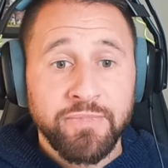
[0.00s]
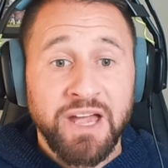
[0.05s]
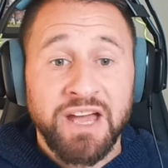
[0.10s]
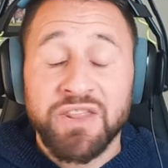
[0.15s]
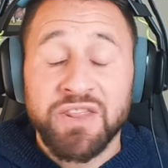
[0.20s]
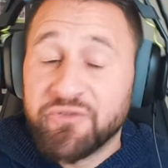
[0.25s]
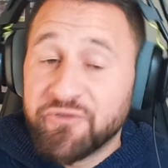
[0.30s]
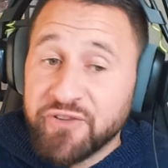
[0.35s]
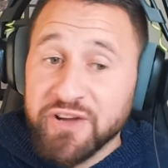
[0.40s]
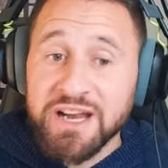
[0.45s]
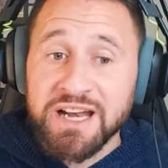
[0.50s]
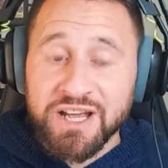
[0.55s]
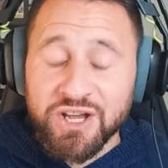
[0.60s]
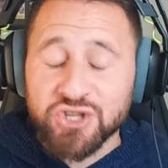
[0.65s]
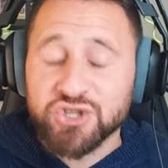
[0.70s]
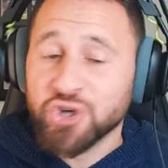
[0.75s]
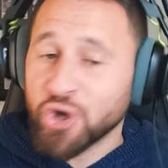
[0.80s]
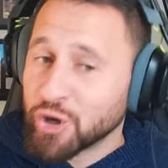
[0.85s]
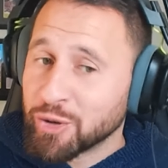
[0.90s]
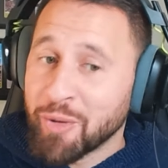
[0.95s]
And the feeling
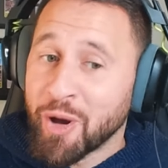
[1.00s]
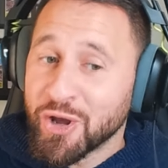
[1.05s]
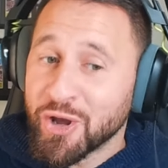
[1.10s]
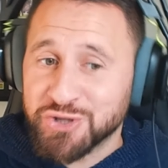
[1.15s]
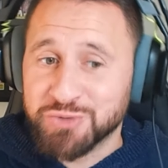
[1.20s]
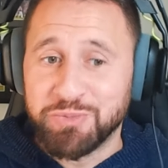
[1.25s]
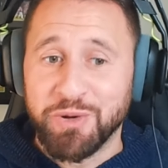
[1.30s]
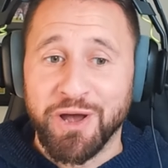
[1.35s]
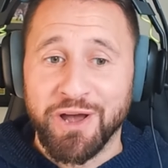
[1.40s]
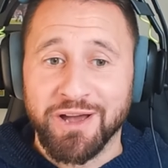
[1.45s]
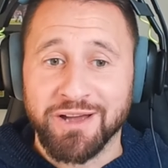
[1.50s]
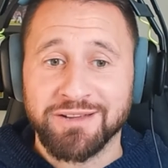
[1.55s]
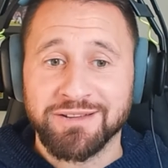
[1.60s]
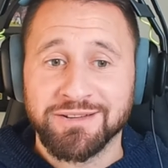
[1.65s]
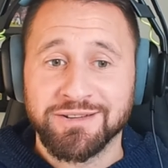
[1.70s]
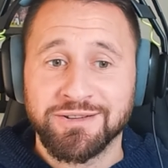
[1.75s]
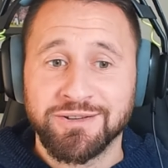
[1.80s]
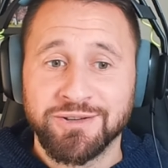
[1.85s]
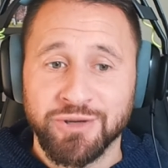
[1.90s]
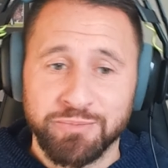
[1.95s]
at Tottenham Hotspur
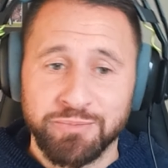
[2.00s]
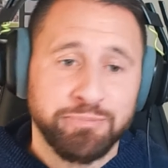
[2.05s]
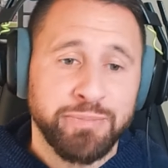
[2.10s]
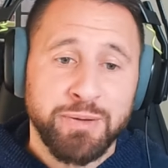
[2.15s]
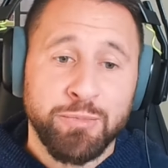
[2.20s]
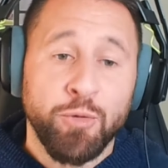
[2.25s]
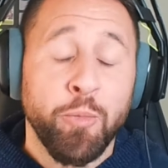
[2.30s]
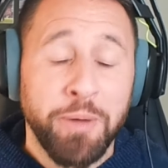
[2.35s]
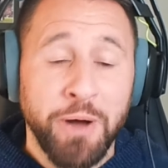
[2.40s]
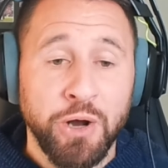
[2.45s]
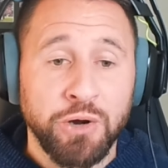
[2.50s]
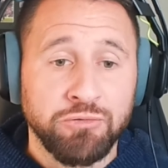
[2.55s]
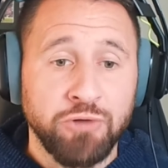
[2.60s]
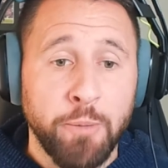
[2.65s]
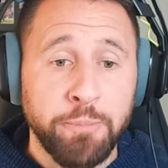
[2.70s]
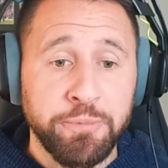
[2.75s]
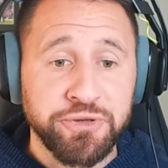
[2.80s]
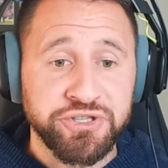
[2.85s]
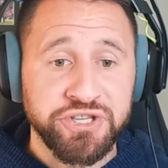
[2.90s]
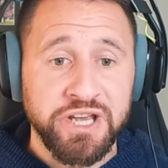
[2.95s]
couldn't be more polar
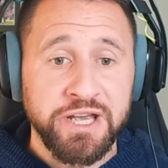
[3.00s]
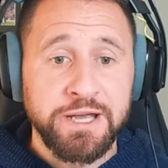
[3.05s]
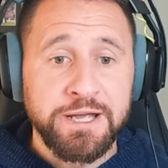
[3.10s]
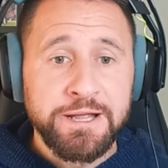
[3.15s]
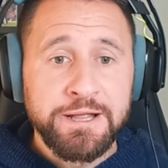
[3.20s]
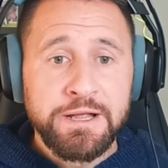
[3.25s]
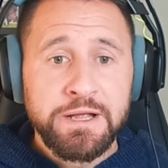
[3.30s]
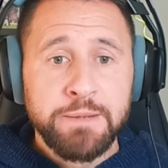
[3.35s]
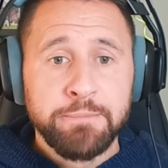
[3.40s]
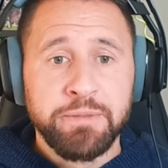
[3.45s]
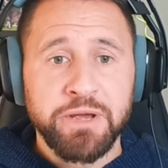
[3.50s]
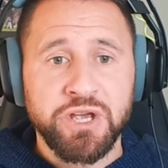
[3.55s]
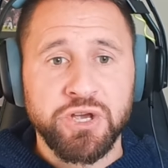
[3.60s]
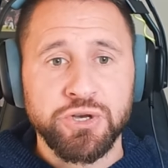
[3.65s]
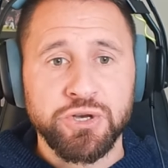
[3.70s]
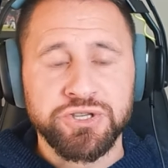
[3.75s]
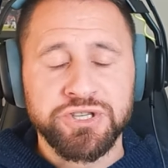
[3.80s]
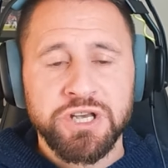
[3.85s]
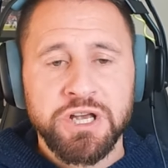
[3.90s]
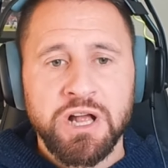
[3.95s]
opposite
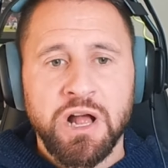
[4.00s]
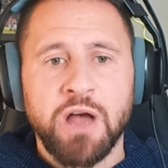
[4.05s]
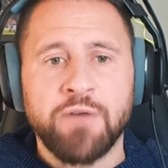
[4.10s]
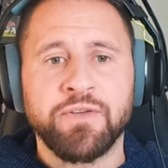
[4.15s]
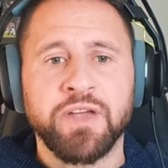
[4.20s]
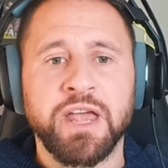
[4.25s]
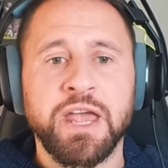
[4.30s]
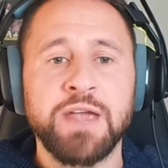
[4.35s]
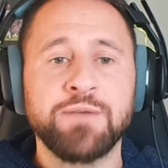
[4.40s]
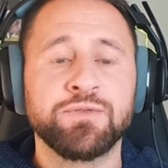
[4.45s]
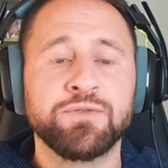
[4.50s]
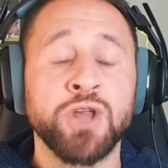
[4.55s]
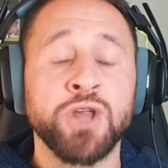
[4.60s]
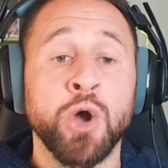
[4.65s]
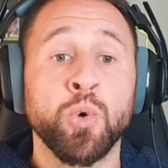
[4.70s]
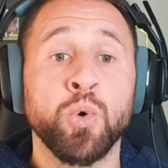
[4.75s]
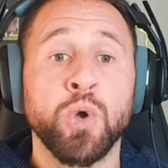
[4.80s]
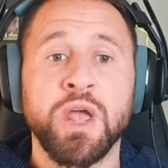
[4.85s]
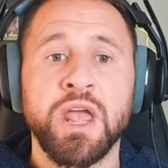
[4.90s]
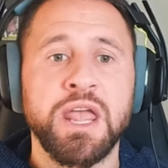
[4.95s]
because I think even
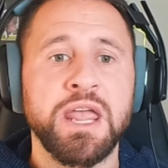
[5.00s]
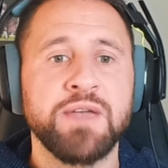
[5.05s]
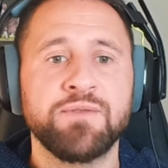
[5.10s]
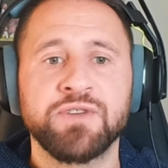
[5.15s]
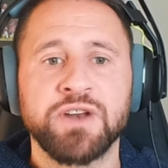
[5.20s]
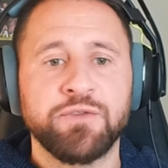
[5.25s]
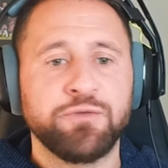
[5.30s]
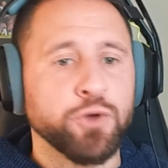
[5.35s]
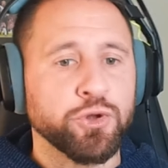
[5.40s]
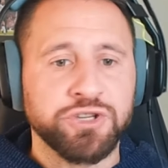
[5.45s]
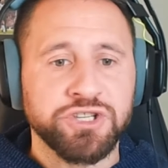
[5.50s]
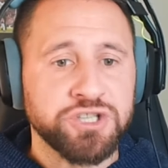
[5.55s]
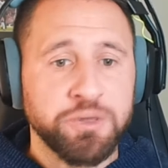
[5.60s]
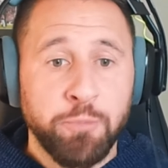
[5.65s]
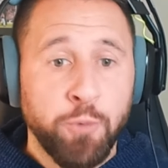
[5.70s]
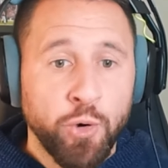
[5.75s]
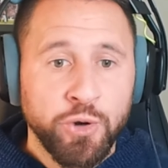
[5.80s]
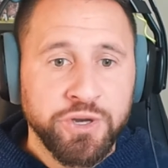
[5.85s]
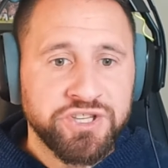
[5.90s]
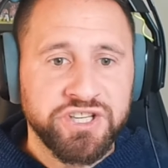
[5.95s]
though, even if you're
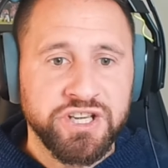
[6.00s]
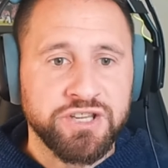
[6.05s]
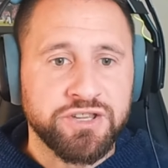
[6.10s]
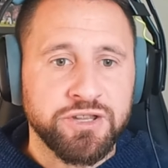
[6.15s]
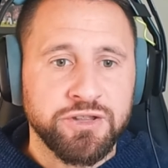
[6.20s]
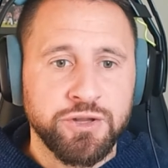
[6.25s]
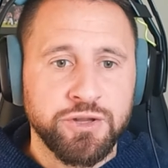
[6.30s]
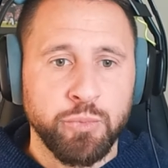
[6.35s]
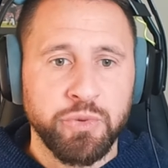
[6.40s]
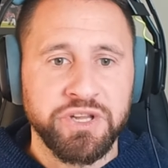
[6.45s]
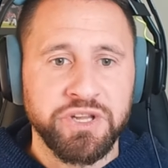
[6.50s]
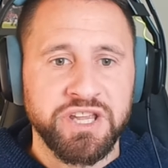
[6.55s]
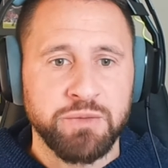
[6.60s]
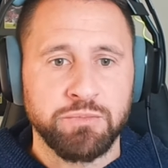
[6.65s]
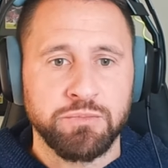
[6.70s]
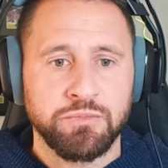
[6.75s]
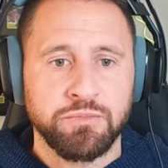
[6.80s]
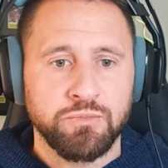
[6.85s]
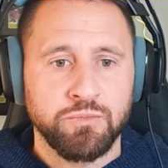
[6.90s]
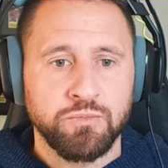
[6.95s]
disappointed that we
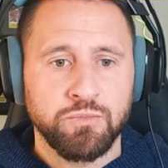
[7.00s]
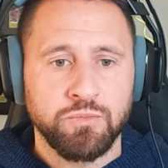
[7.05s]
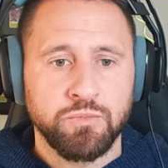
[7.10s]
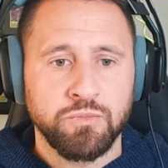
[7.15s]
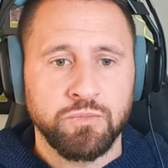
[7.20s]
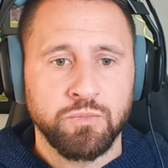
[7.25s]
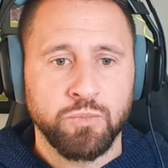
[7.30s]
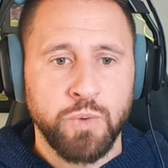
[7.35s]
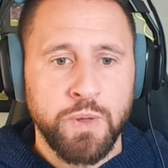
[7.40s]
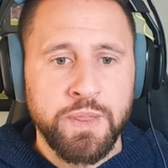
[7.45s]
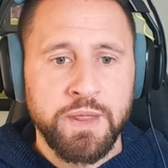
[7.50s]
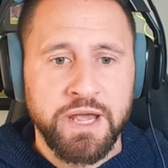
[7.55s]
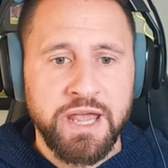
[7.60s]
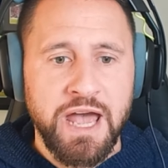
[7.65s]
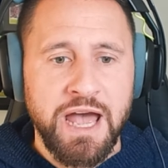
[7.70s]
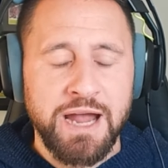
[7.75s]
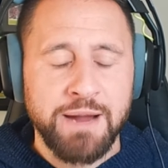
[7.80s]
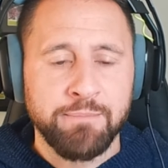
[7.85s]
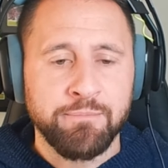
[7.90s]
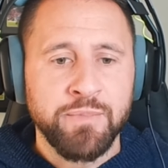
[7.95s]
didn't win the
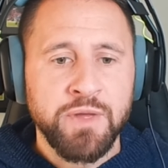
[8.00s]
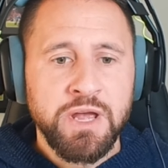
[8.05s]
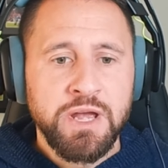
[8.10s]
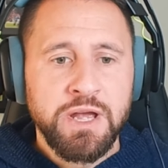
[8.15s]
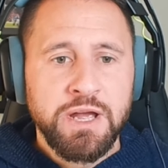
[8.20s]
game,